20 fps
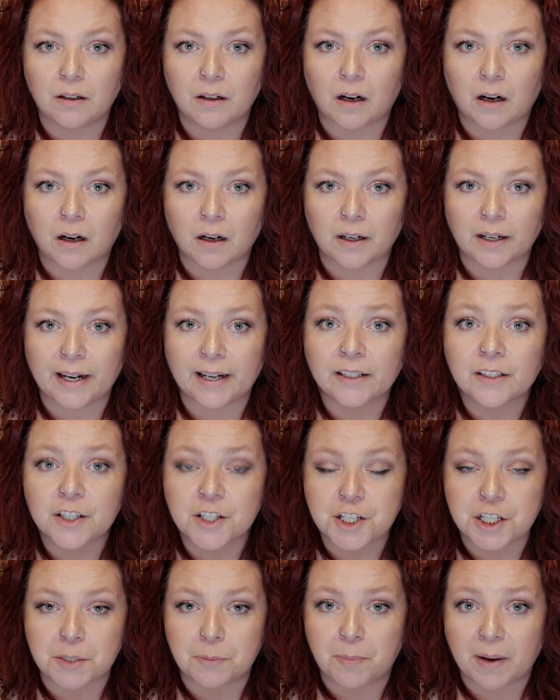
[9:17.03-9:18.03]
our
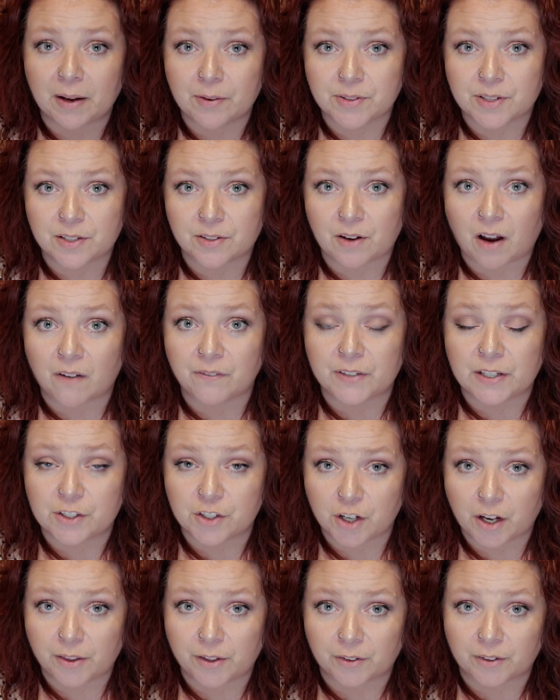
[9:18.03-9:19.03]
energy bounces off
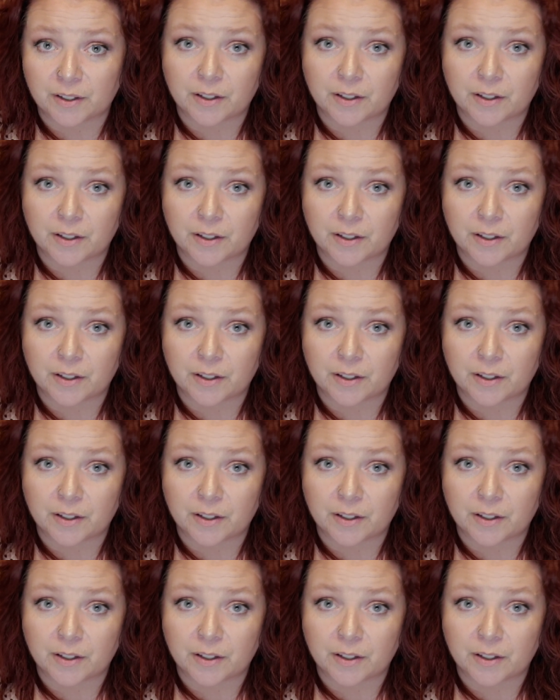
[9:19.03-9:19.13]
each other.